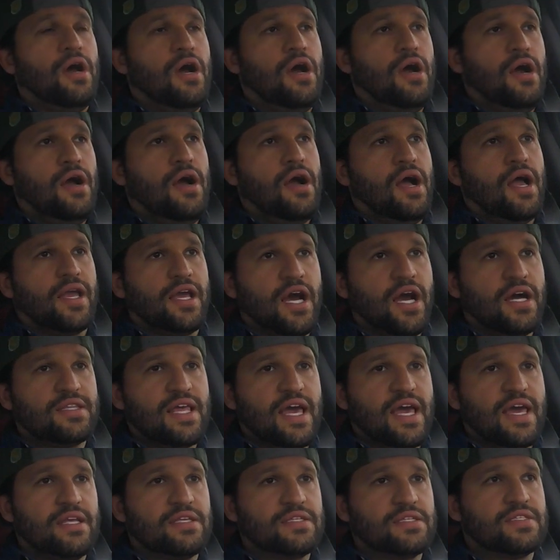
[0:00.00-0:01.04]
Uh, I got
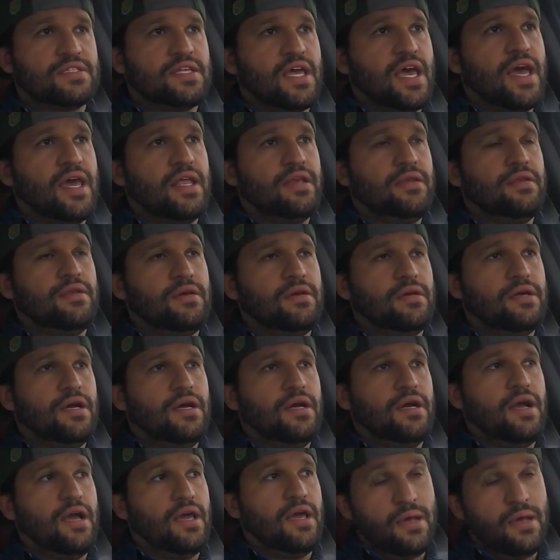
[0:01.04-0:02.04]
that instead, uh,